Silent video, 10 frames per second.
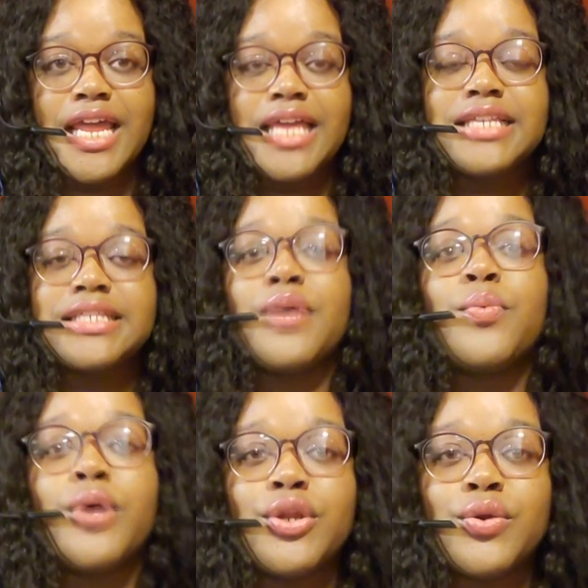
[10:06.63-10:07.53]
he said,
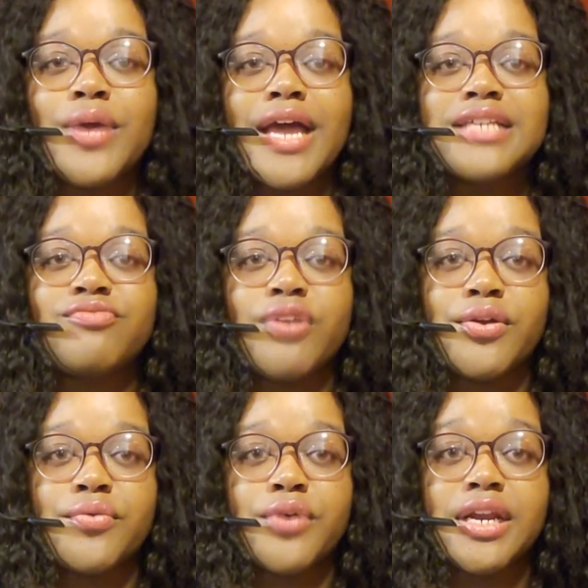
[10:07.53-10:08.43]
What you guys fail
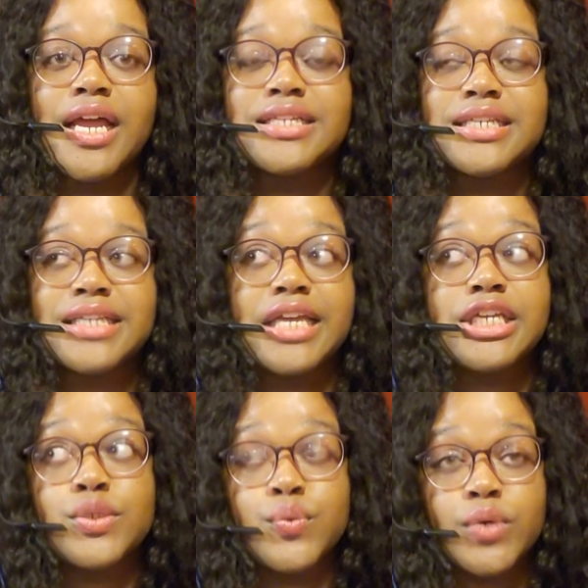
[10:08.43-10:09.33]
to realize is that
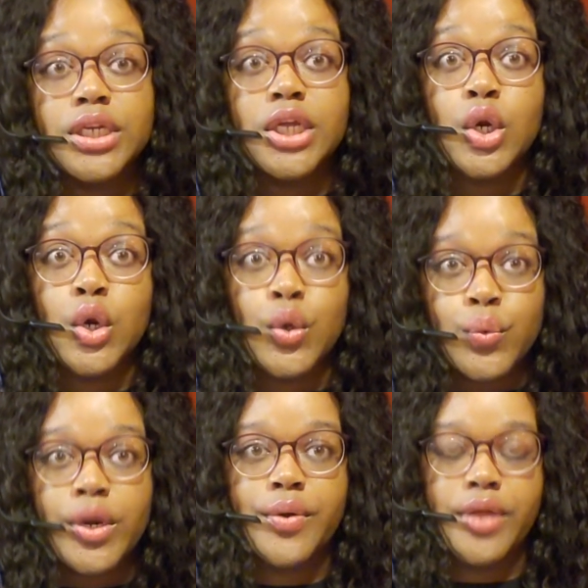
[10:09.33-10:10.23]
he's really
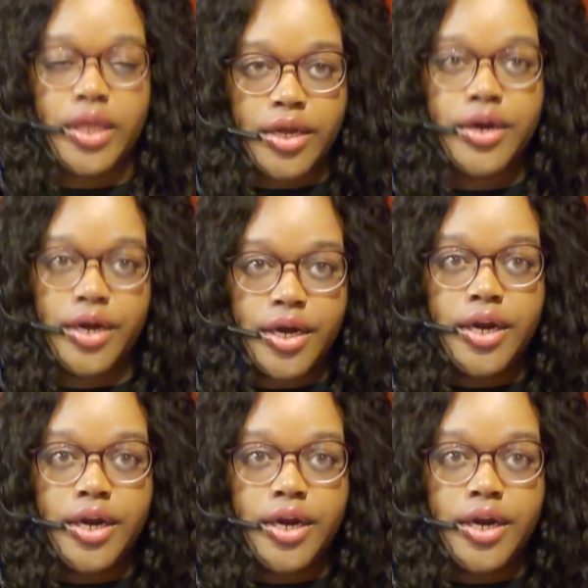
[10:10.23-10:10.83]
alone out here.